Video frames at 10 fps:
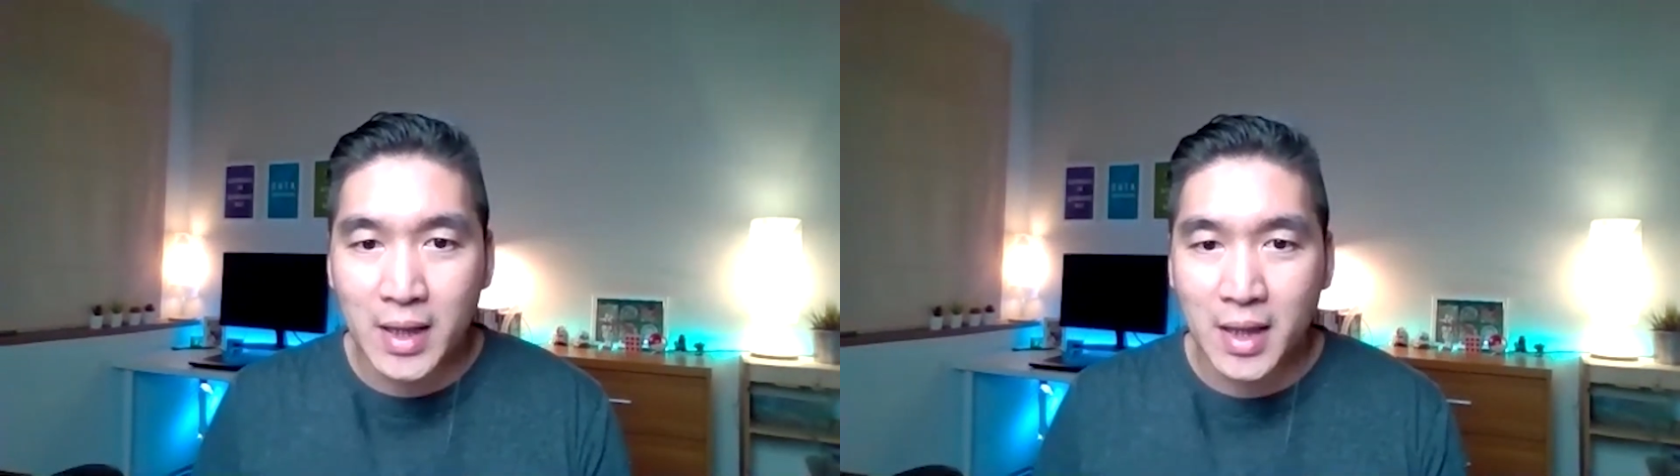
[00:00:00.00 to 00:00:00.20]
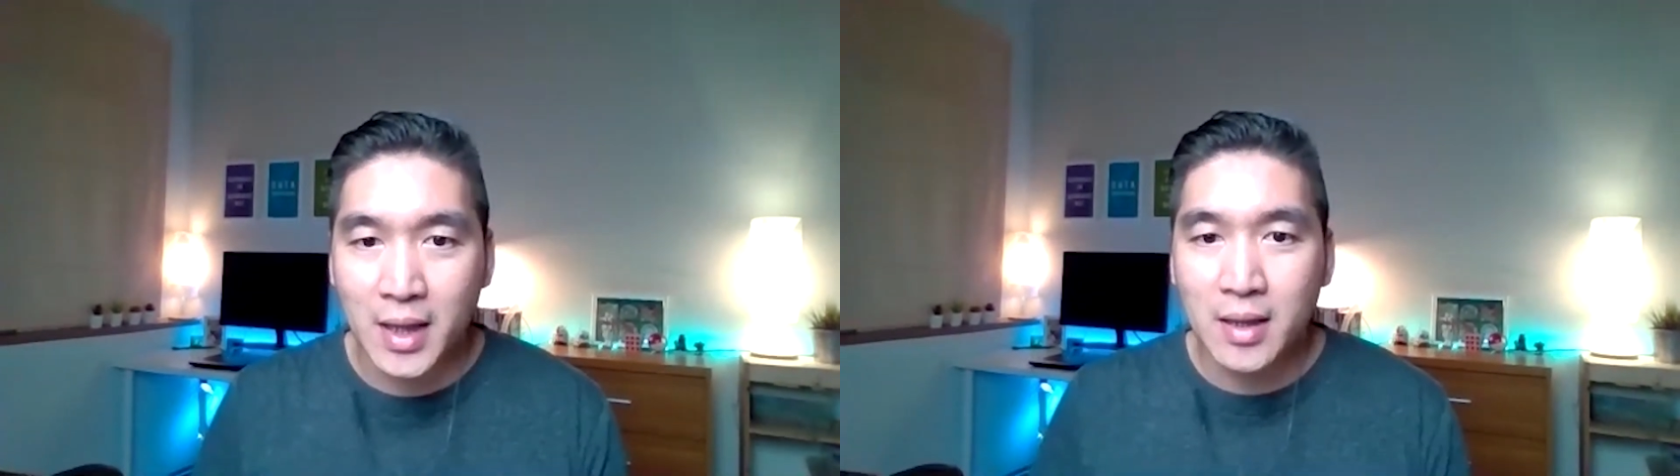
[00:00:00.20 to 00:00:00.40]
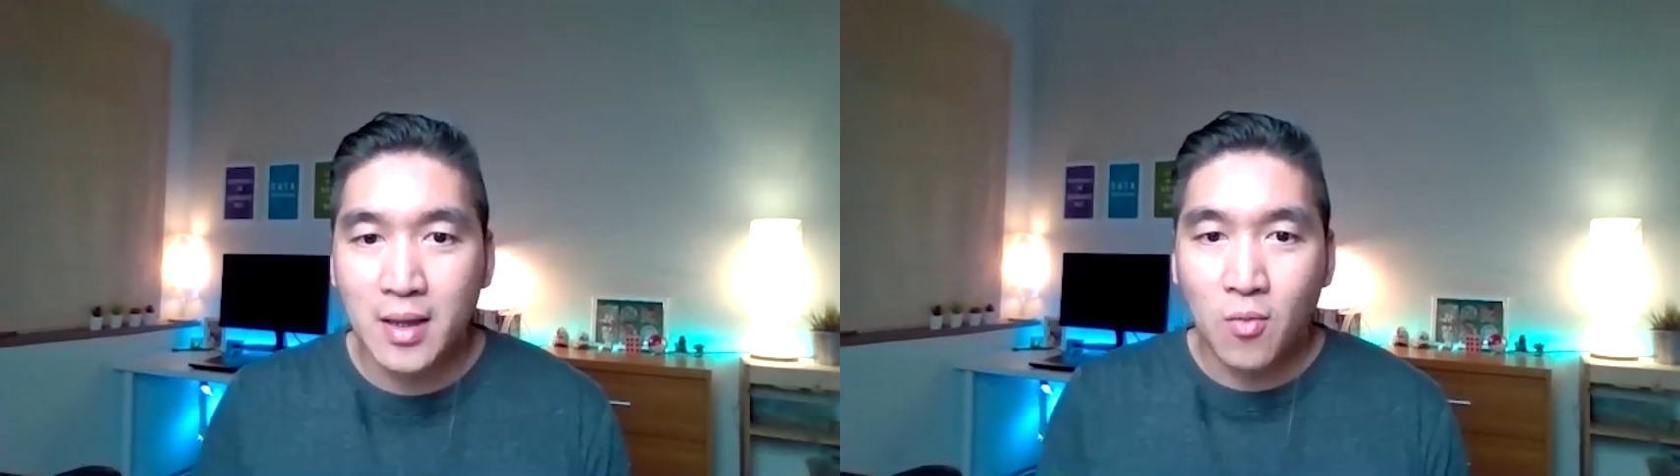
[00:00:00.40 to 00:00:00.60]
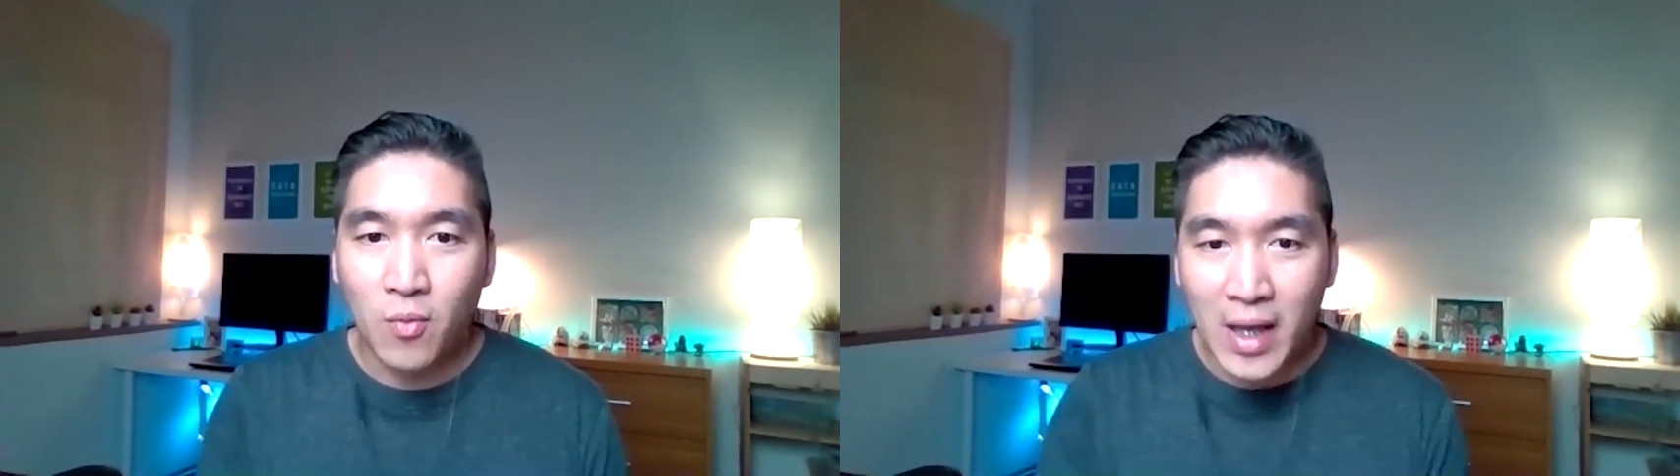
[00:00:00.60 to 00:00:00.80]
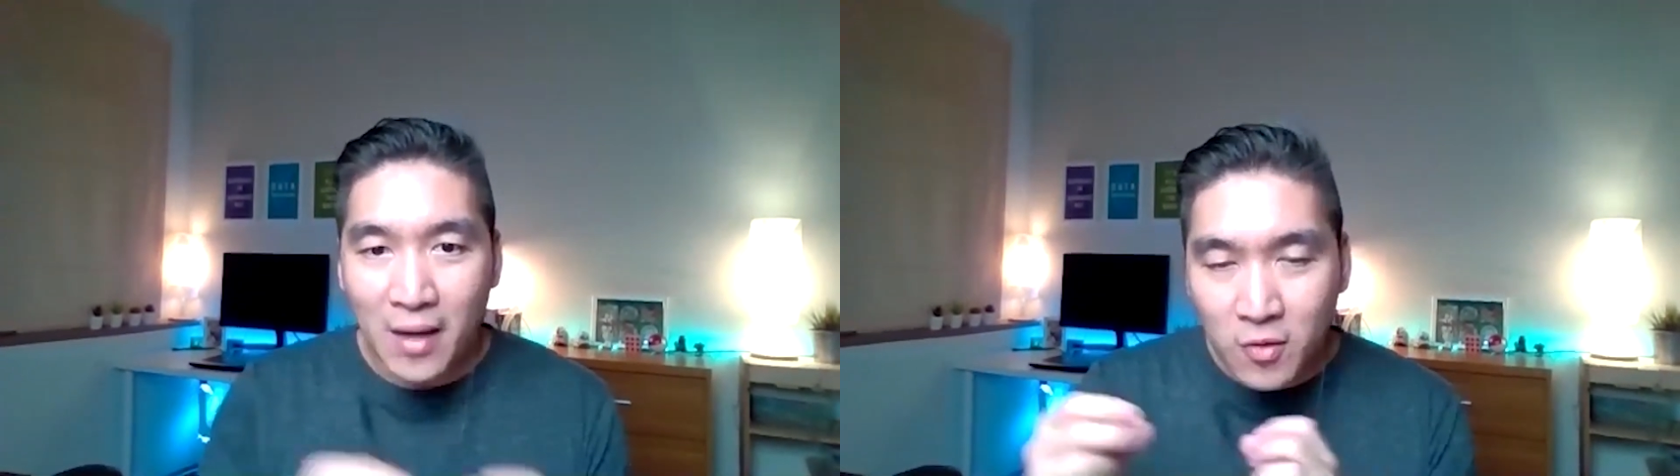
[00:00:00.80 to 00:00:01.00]
Then
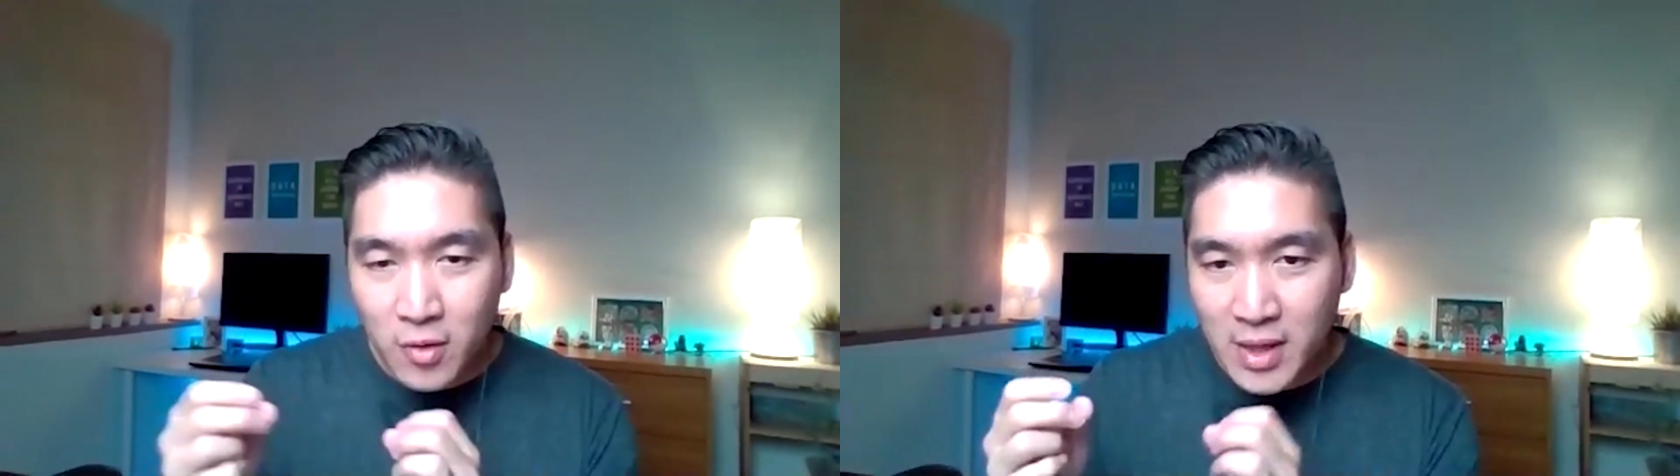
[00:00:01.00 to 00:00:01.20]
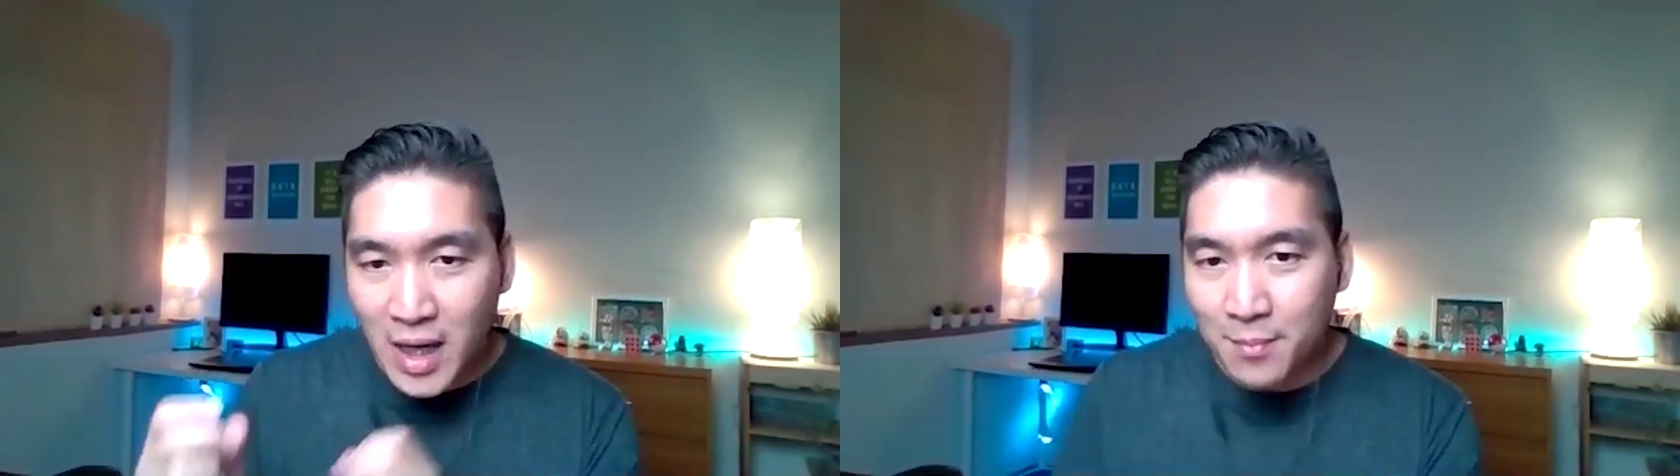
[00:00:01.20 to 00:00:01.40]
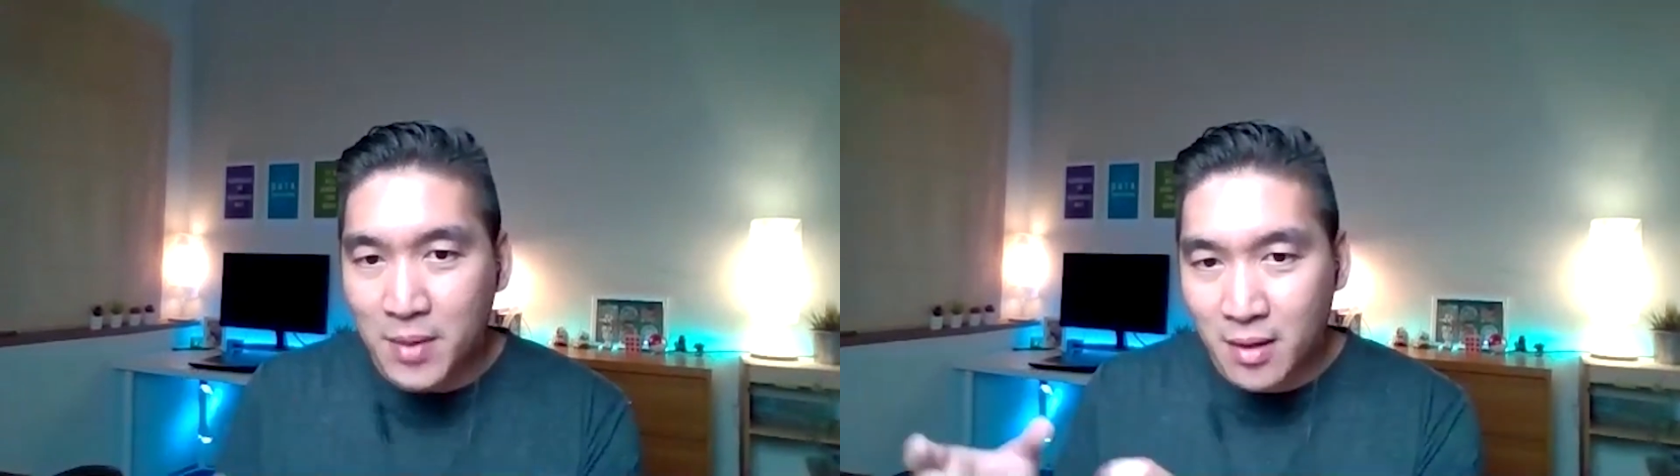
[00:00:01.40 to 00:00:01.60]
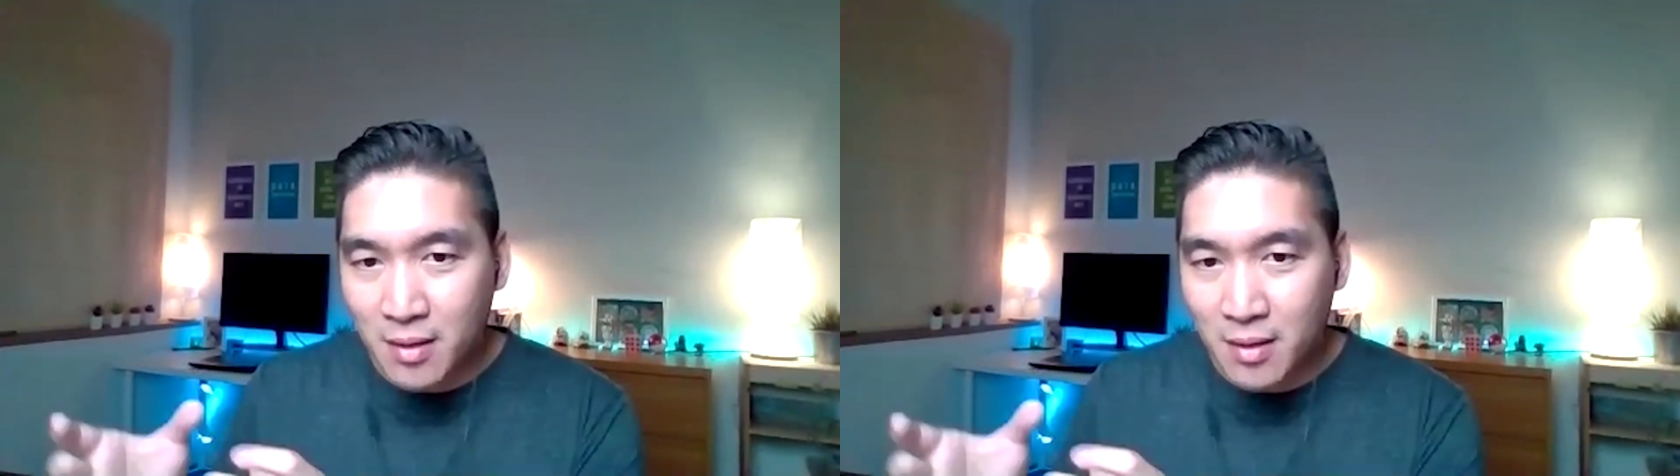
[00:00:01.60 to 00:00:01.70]
whenever time